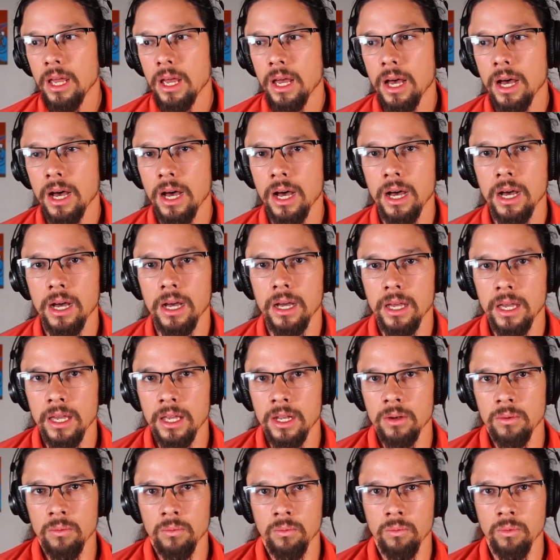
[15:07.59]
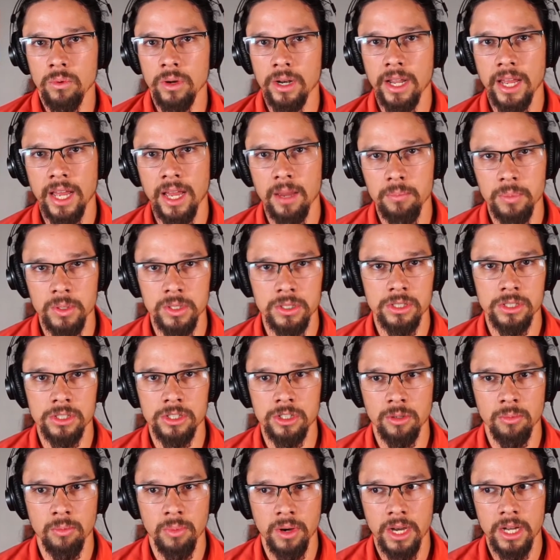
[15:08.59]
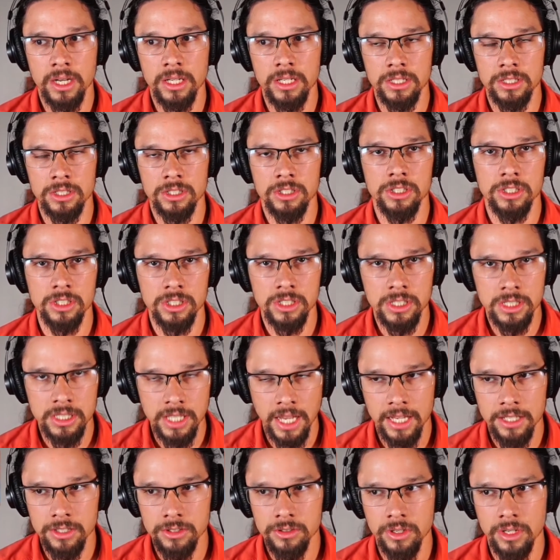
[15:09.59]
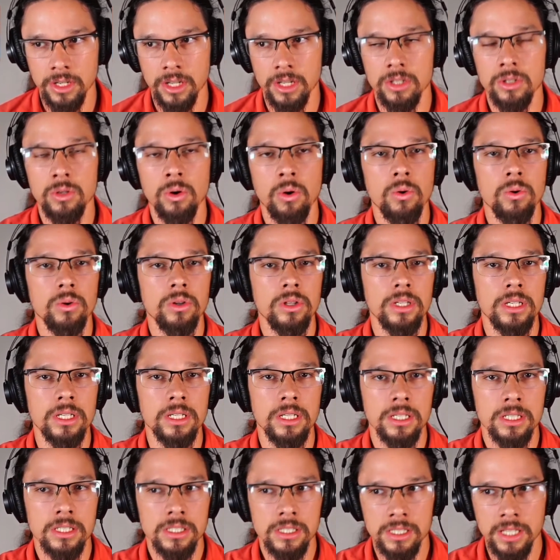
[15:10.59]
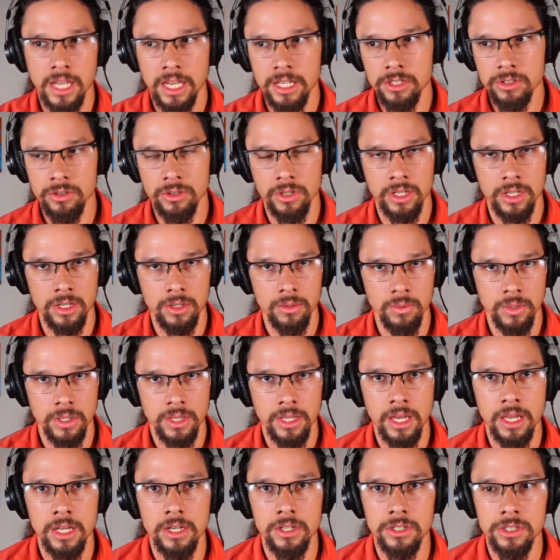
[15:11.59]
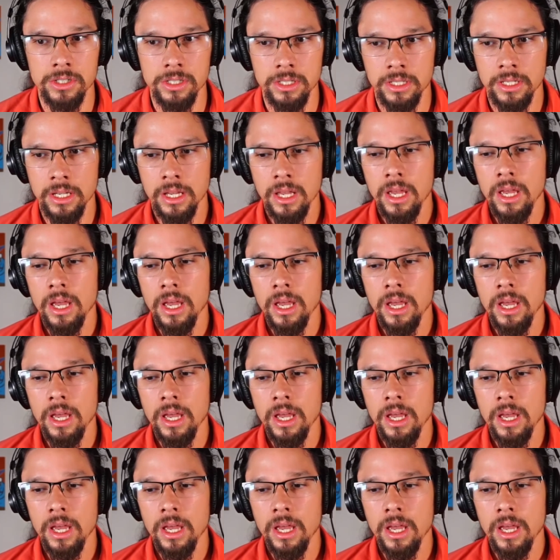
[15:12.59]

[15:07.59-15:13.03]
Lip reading: And what happens is your body is just saturated, totally saturated with energy,